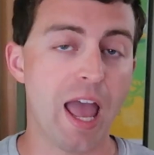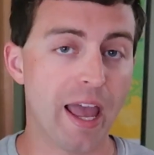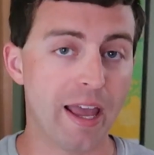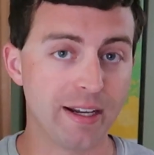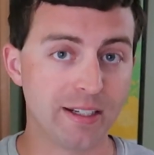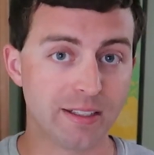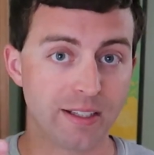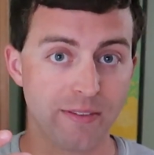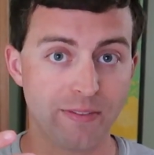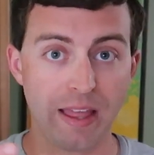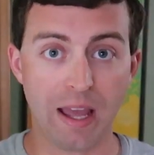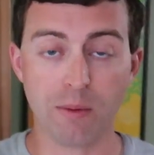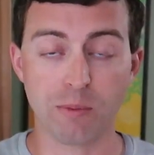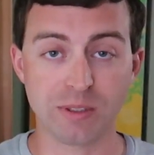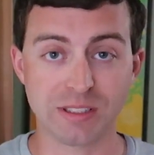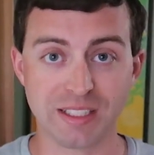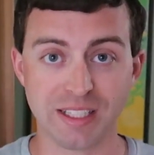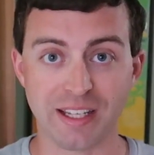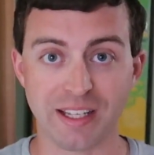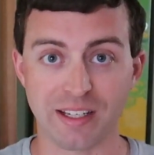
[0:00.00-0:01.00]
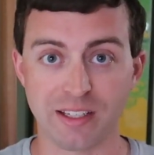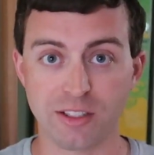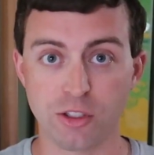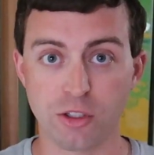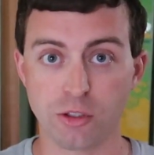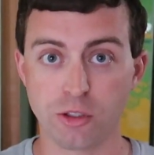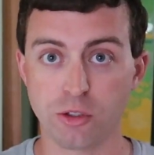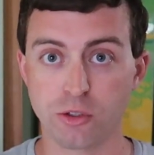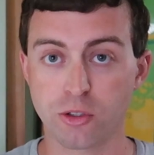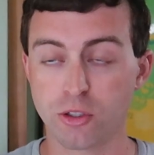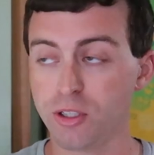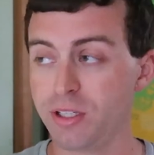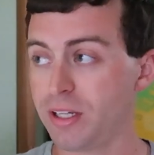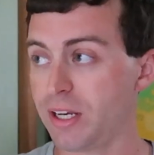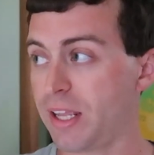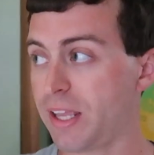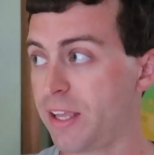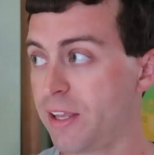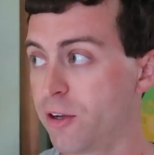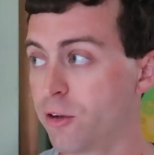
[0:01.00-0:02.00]
and that was it. You
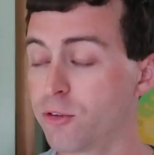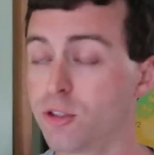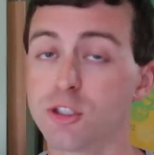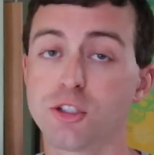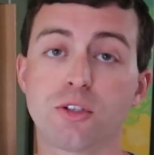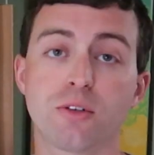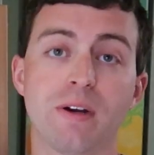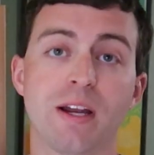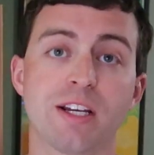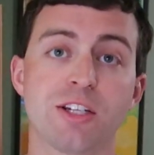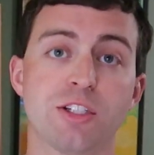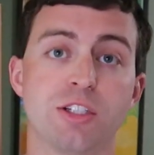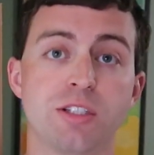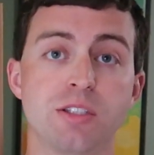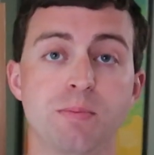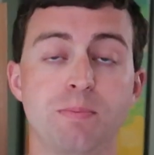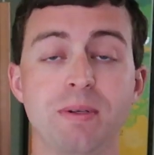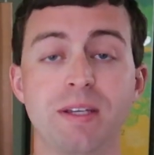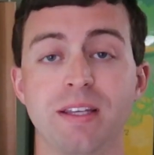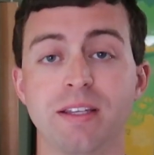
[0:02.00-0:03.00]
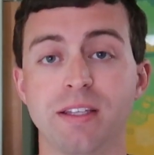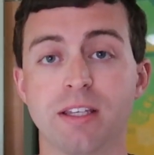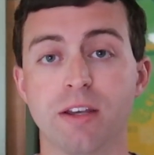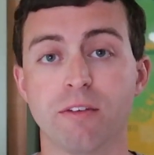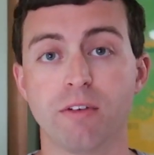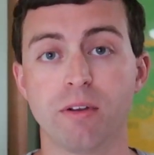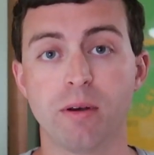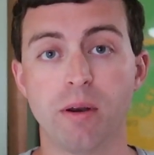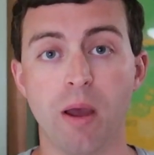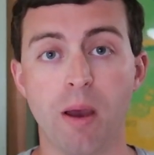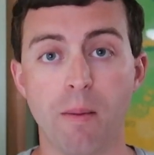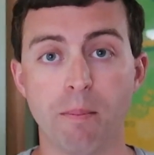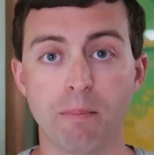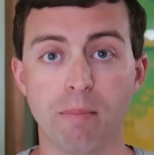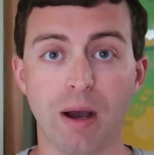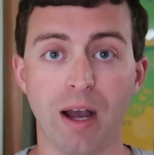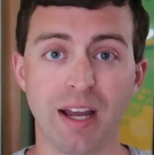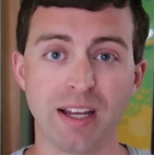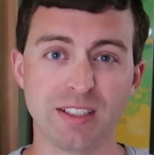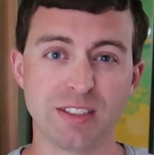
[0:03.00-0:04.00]
couldn't hear the directions being given
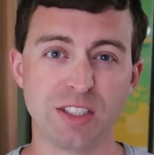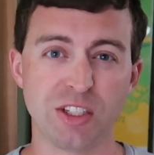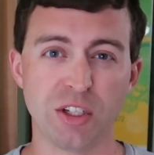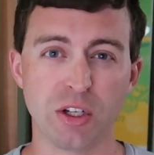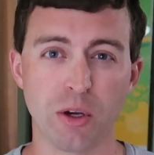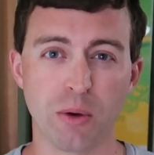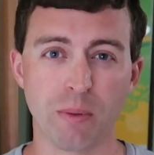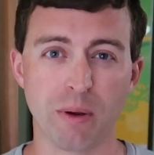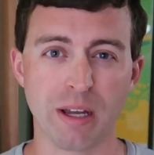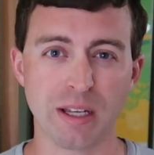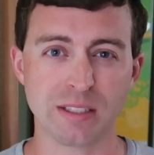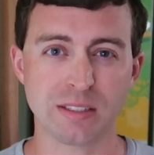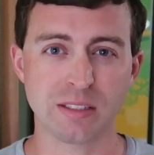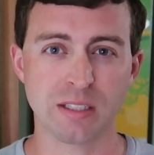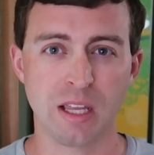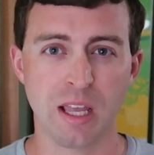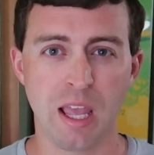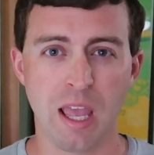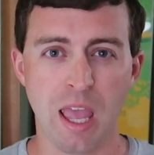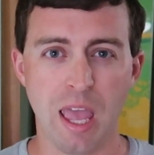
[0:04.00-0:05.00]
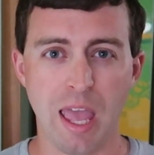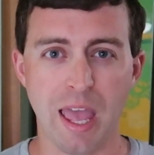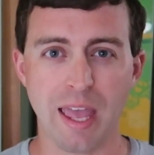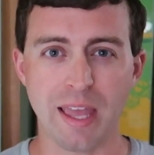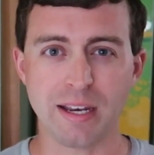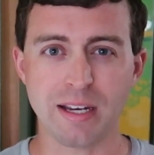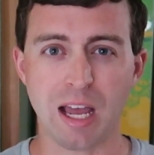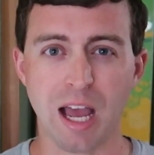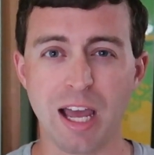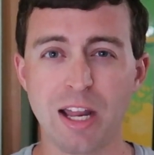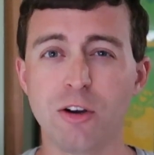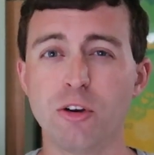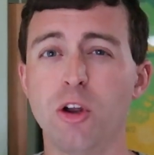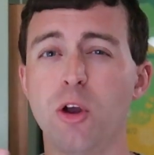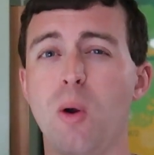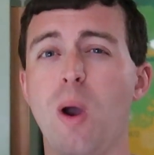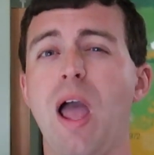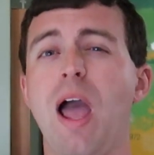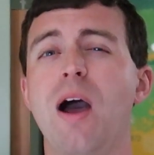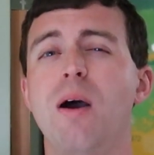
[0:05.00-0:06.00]
by DOS, and I don't
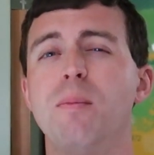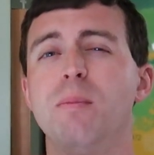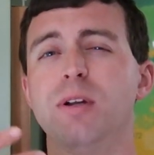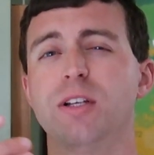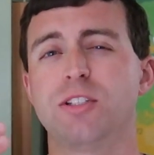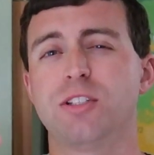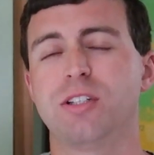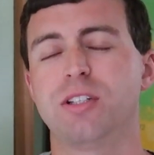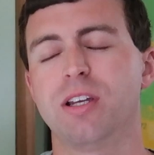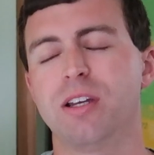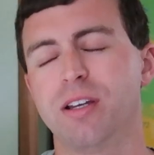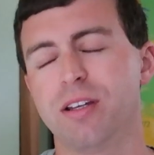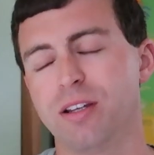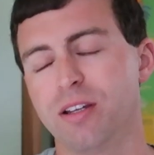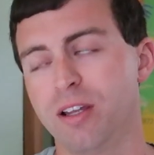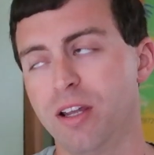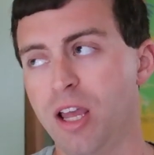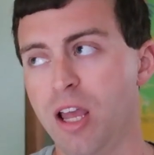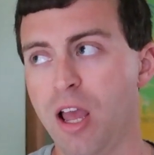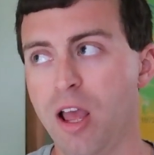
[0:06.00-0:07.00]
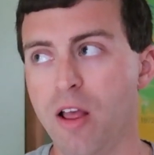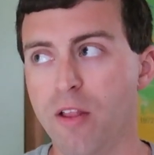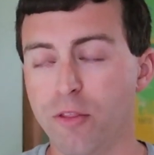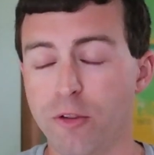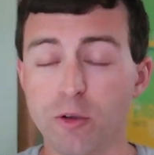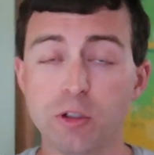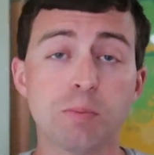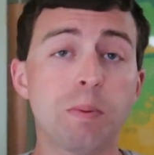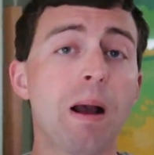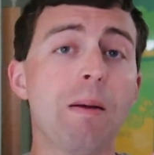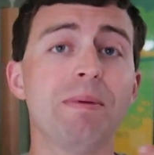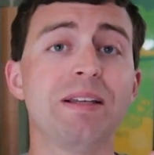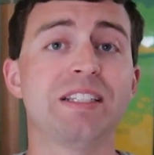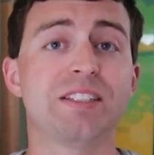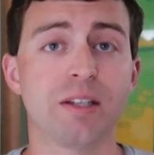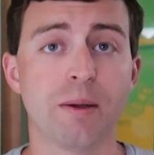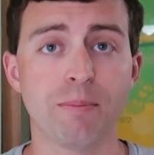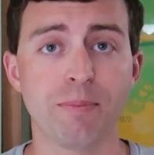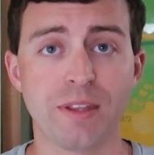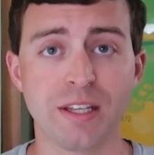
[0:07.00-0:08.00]
know how much. There was probably
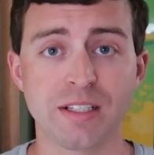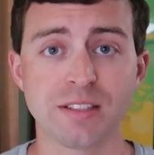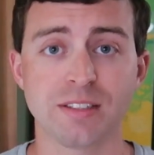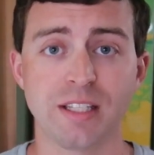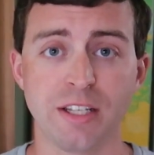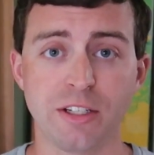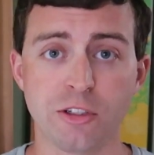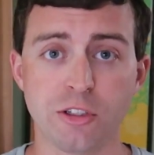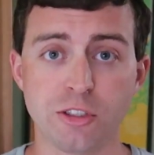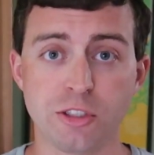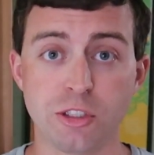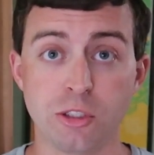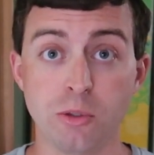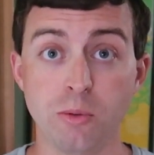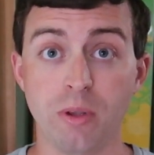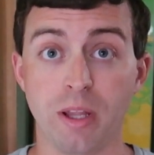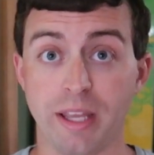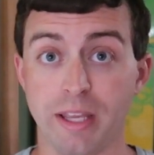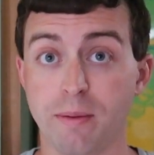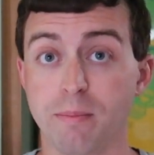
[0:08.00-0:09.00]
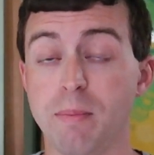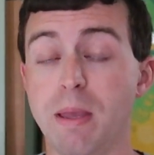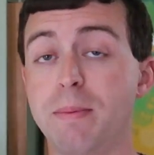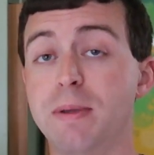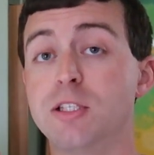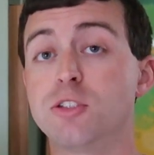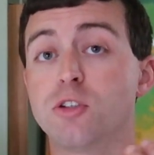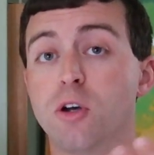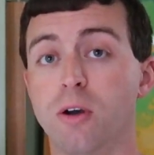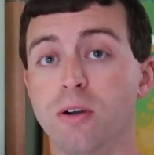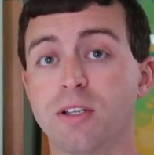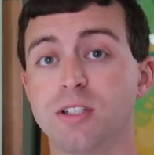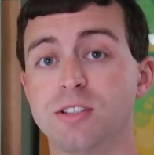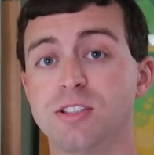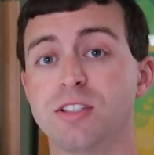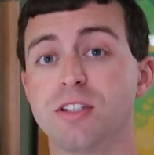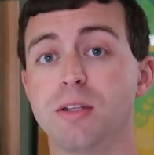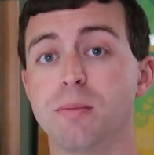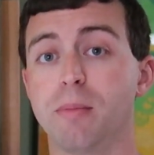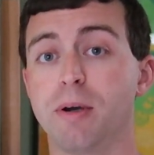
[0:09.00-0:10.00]
some things they could do, like maybe
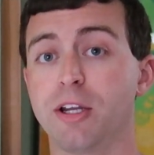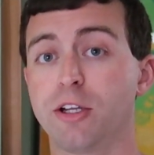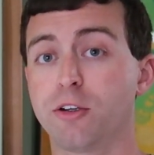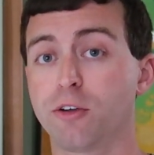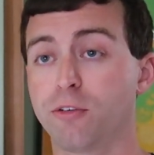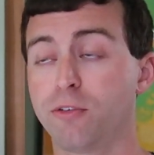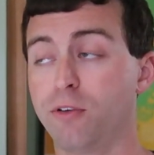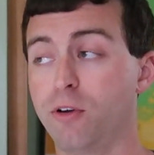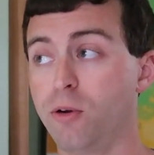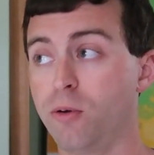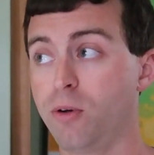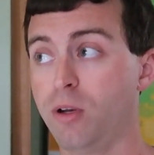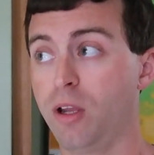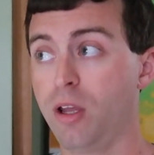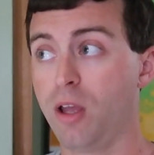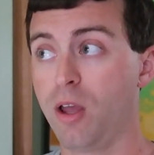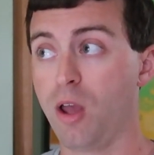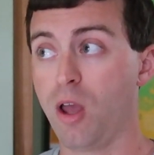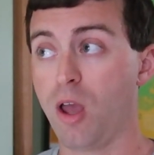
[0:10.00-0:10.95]
talking to the microphone